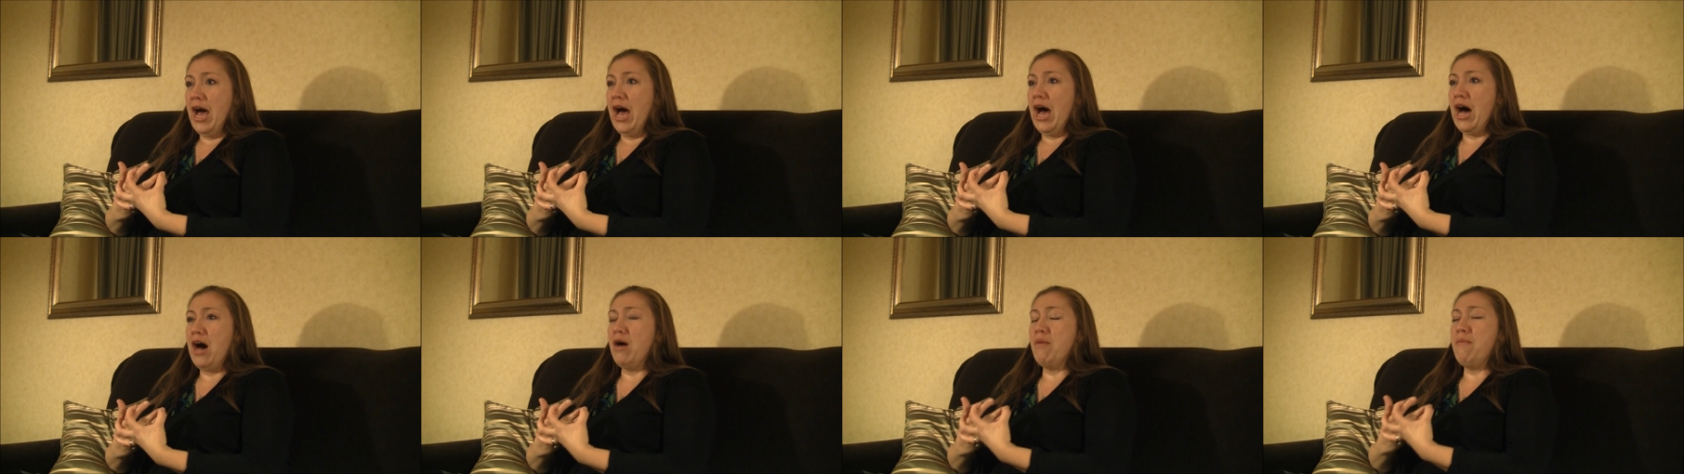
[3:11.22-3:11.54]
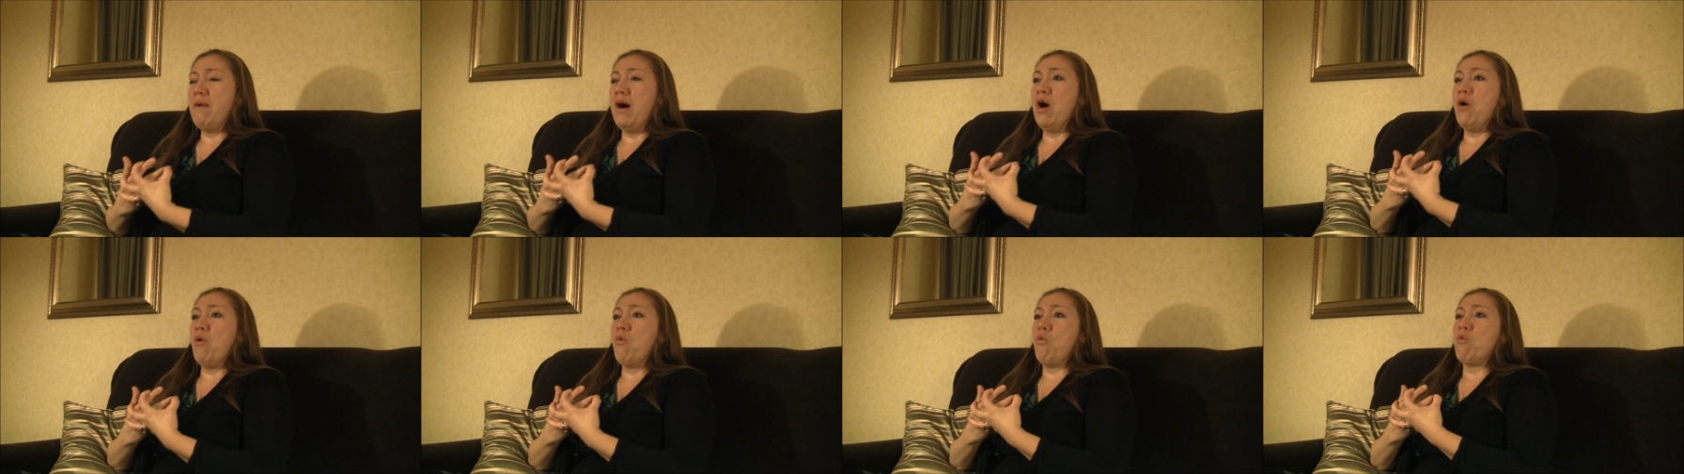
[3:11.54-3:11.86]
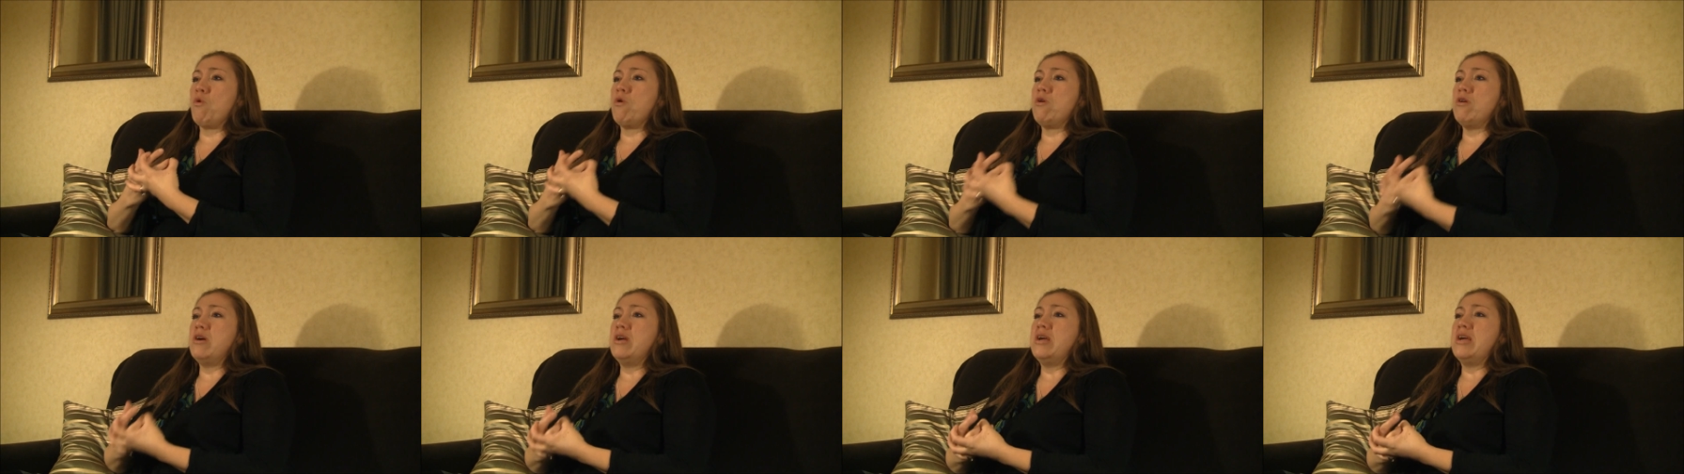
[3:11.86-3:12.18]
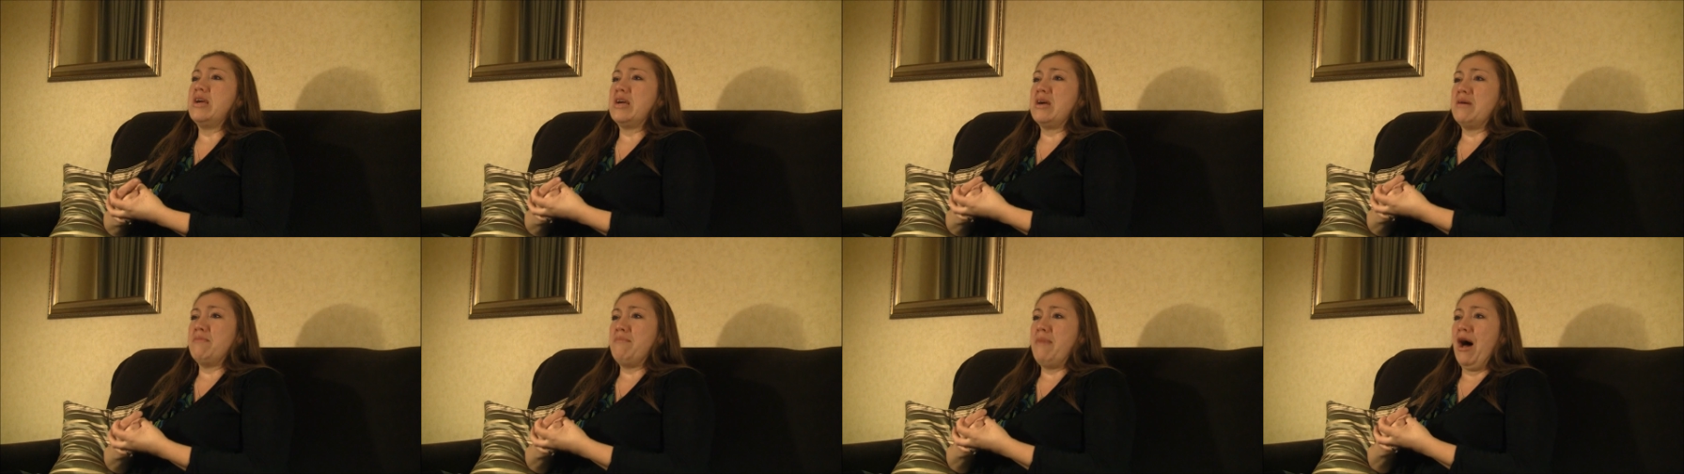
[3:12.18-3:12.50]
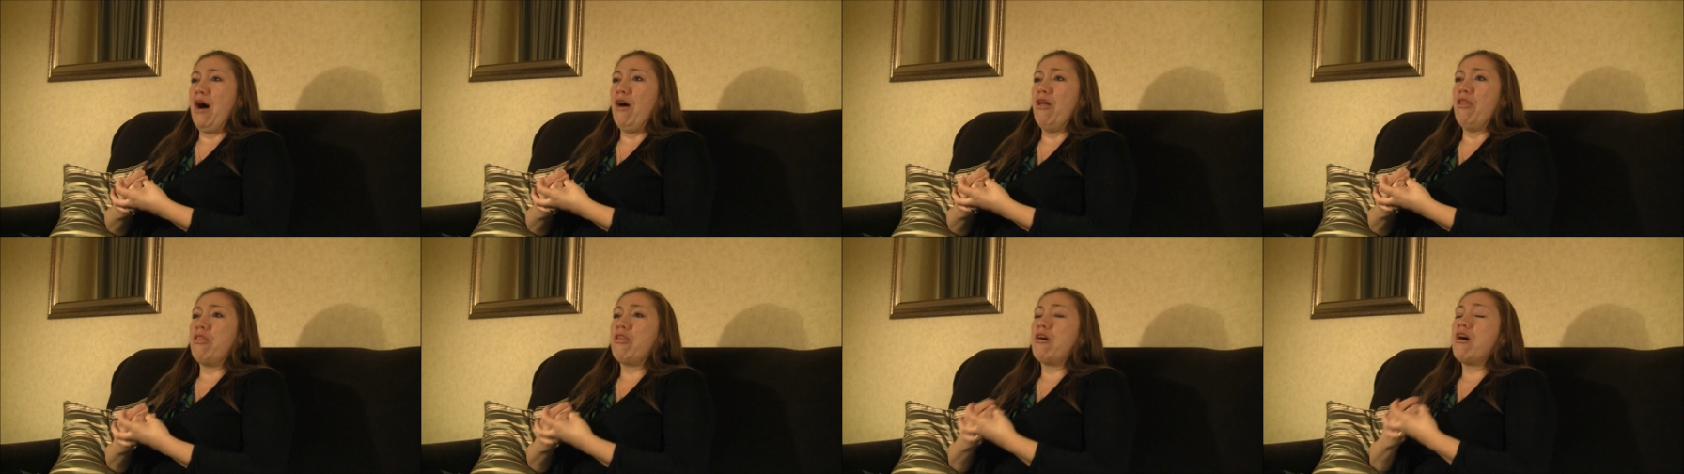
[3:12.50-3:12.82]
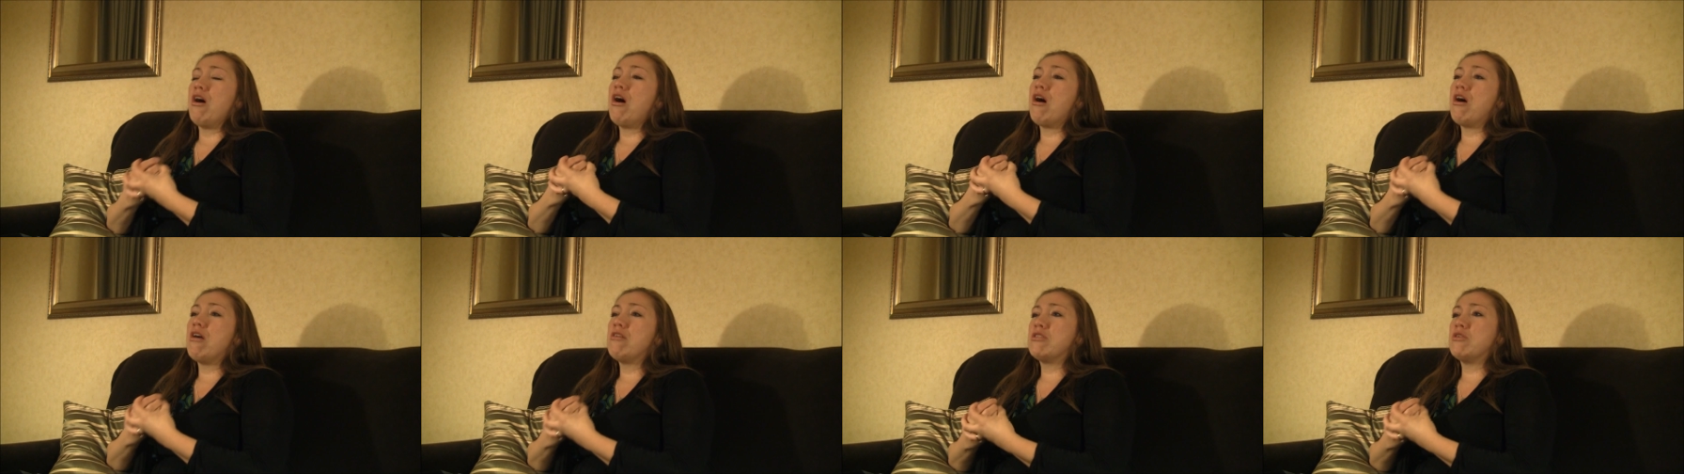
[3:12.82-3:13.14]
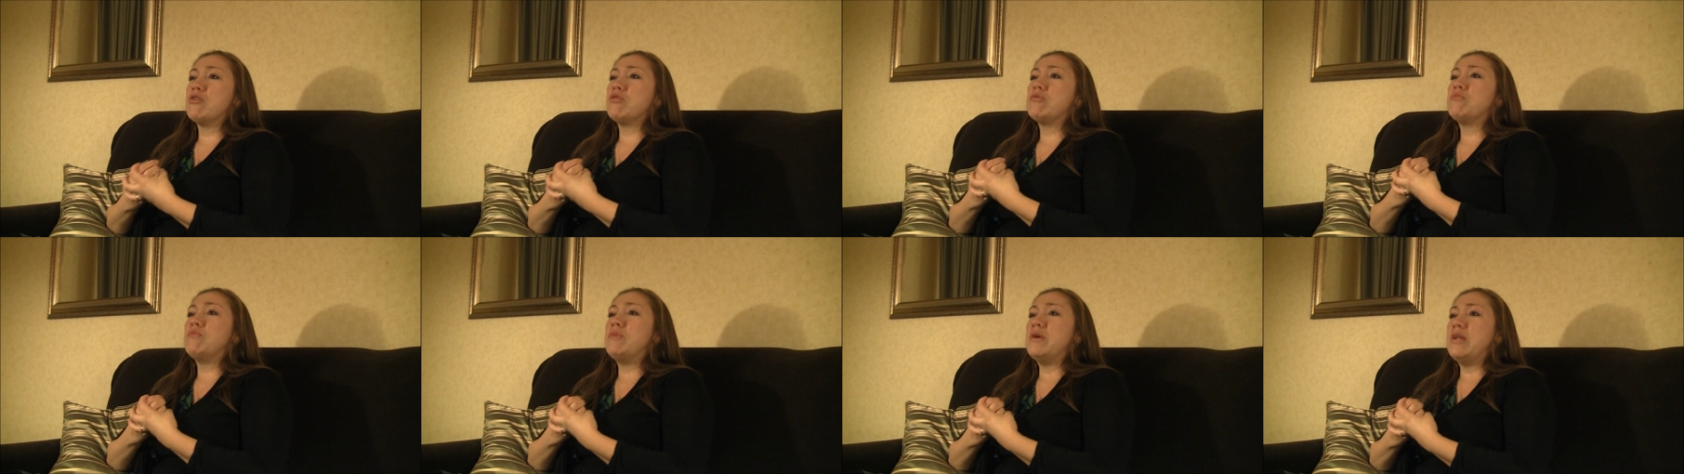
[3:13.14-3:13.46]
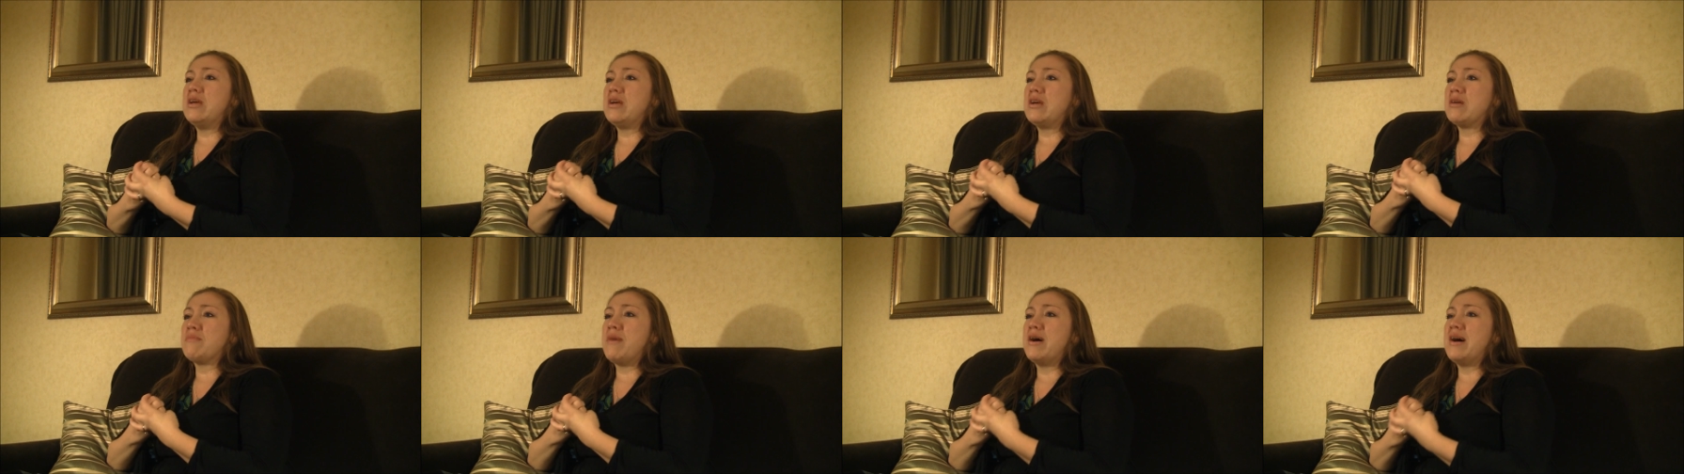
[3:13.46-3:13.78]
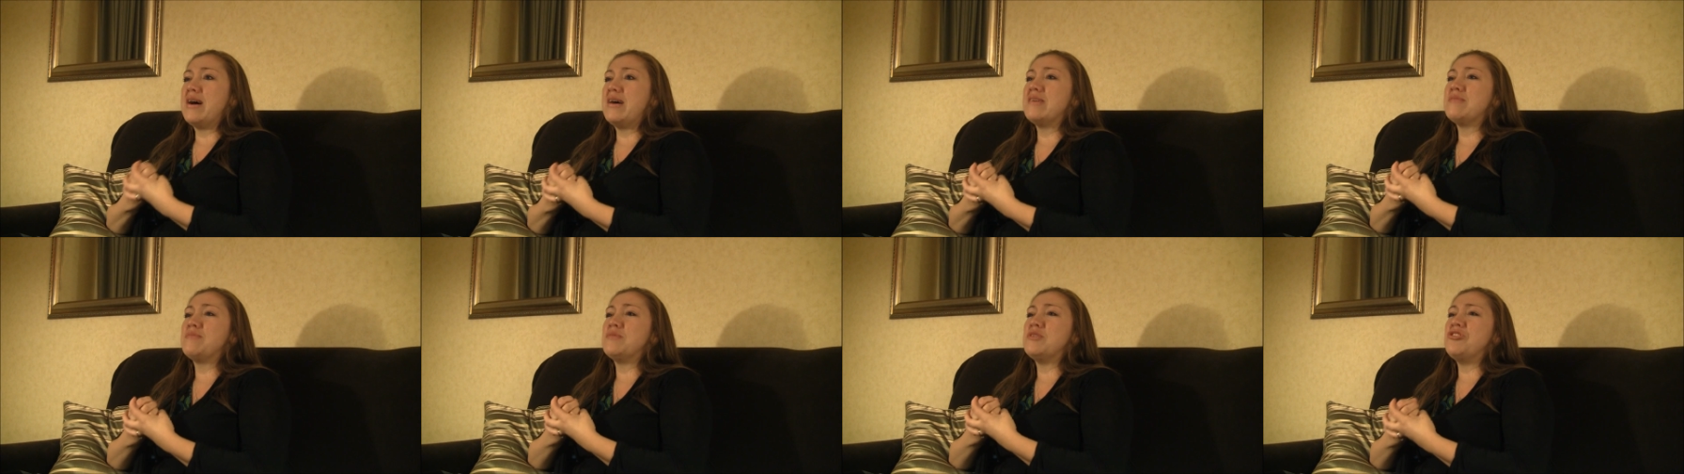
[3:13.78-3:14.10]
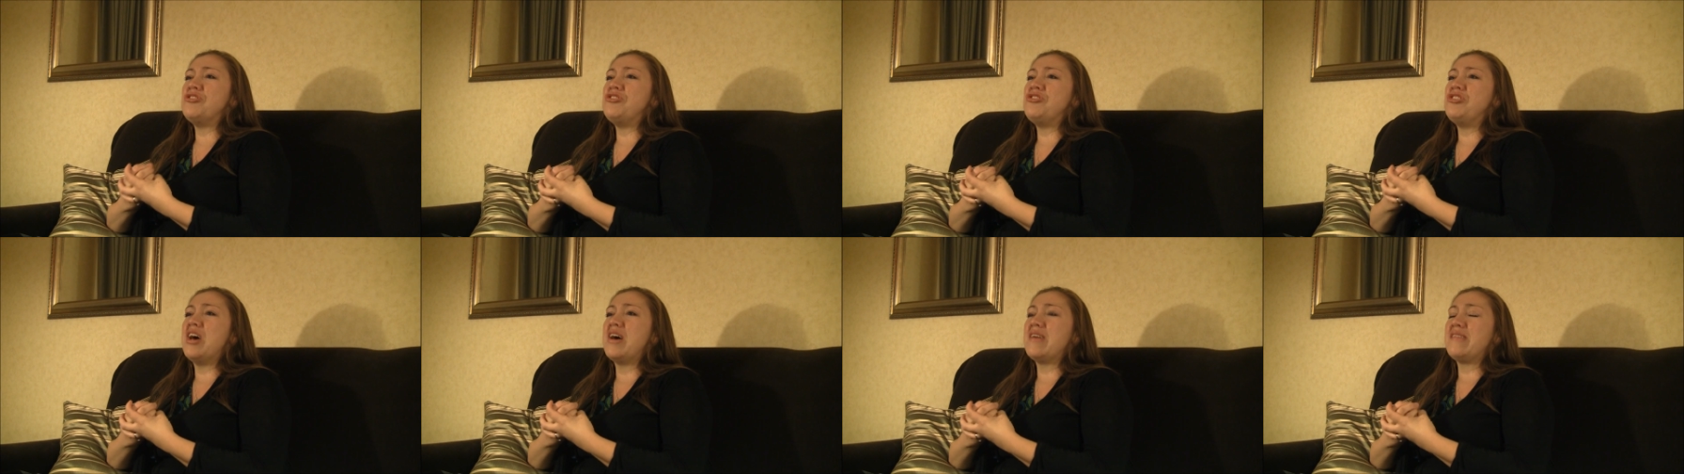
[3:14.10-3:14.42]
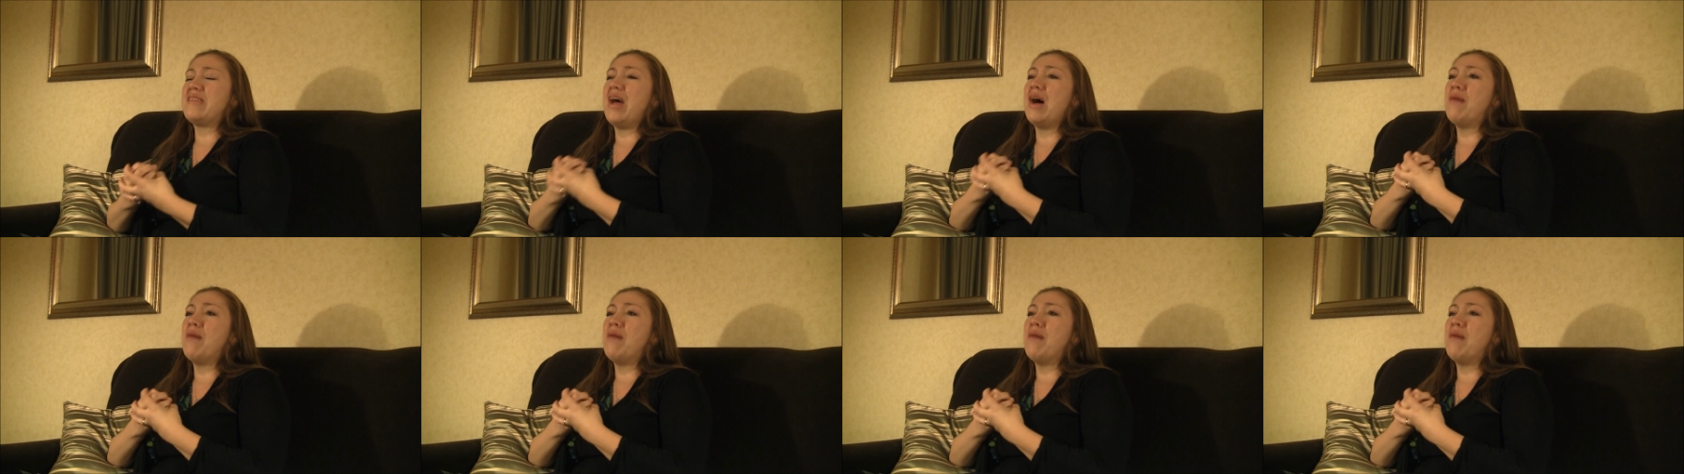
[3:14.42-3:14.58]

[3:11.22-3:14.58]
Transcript: How about worrying about the heart that was beating in my husband's chest?